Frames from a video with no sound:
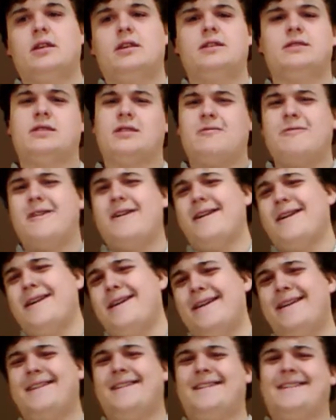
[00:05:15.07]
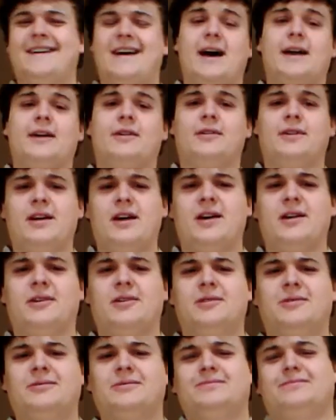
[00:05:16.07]
he's like, well, I don't
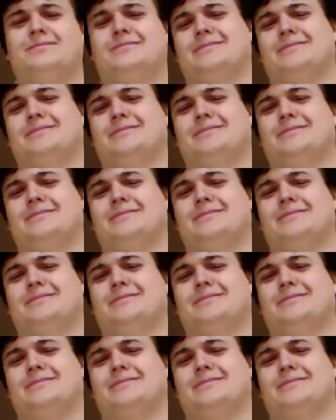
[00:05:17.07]
know.